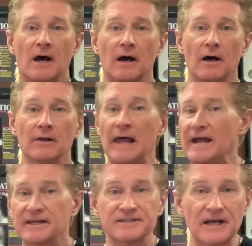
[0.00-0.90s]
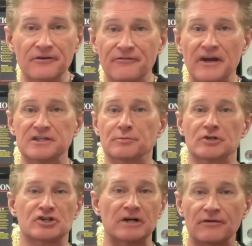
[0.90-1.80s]
Like us on
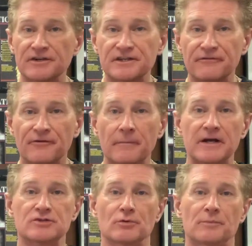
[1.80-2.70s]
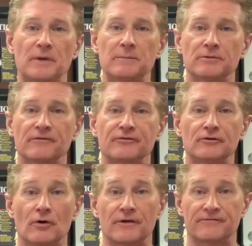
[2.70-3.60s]
Facebook. Share this information with people if you
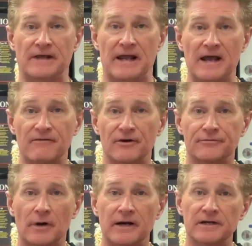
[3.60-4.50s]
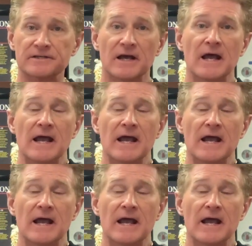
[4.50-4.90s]
know that they have arthritis,